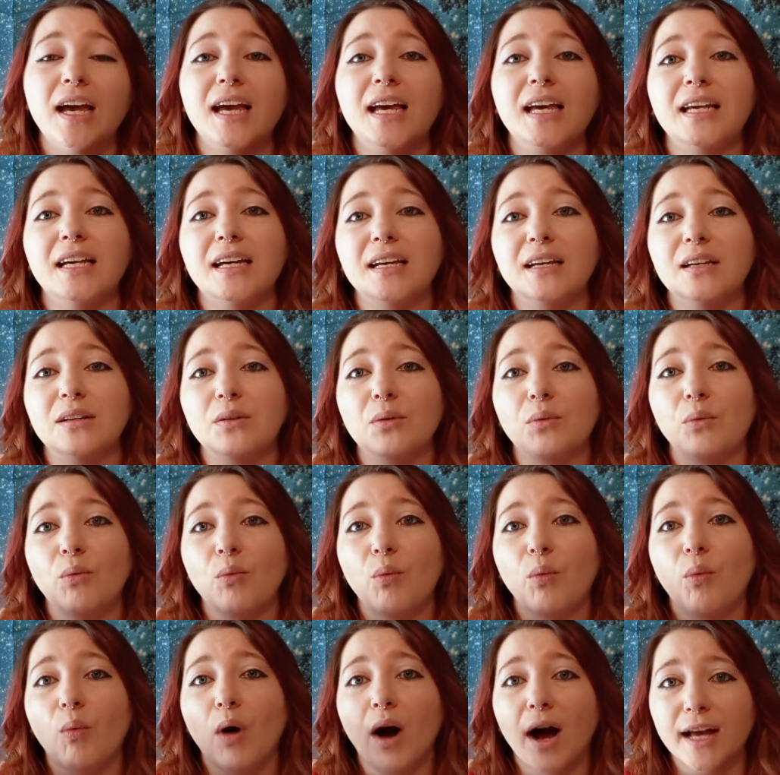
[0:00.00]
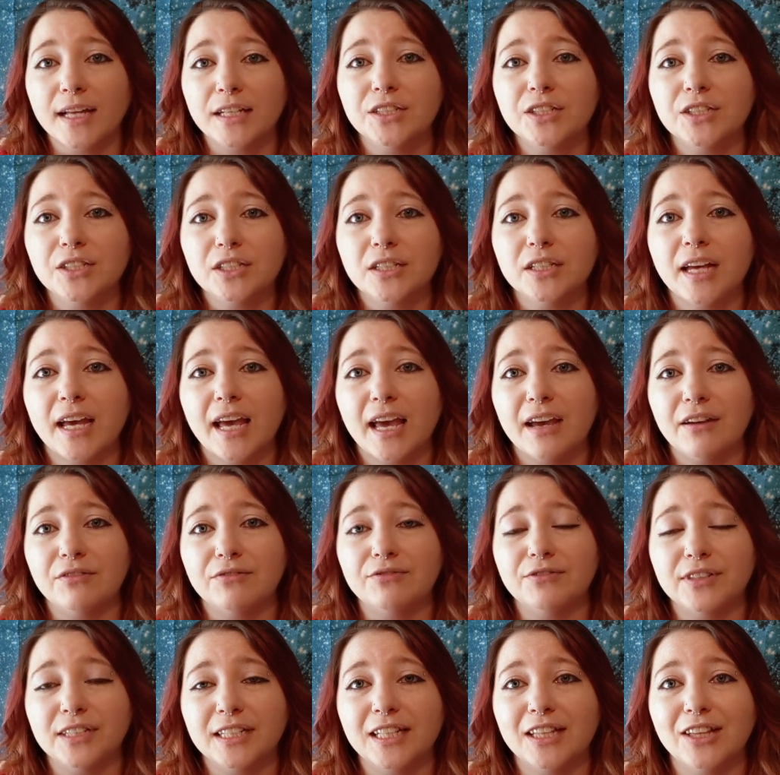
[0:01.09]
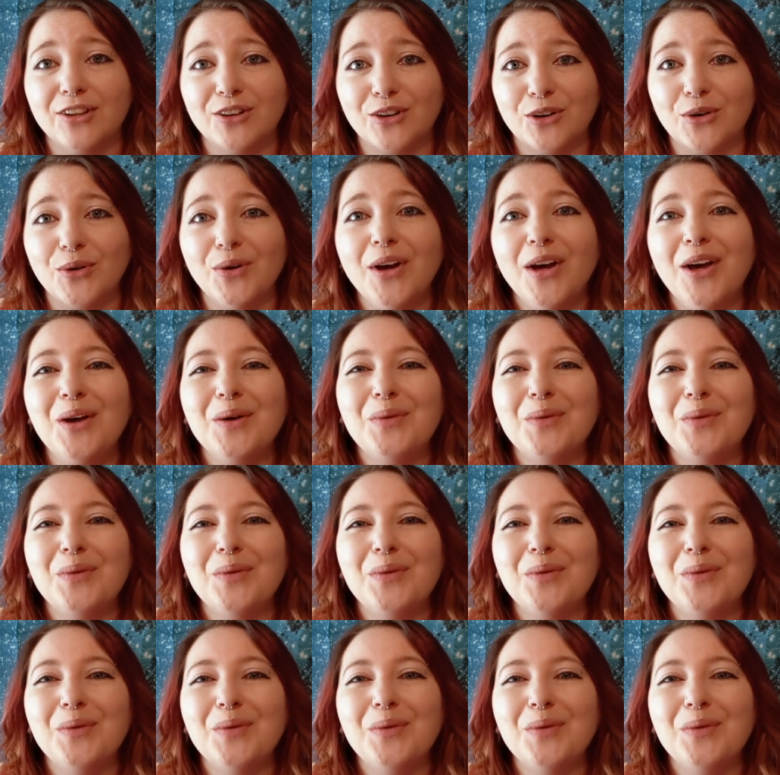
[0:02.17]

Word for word: and watch every little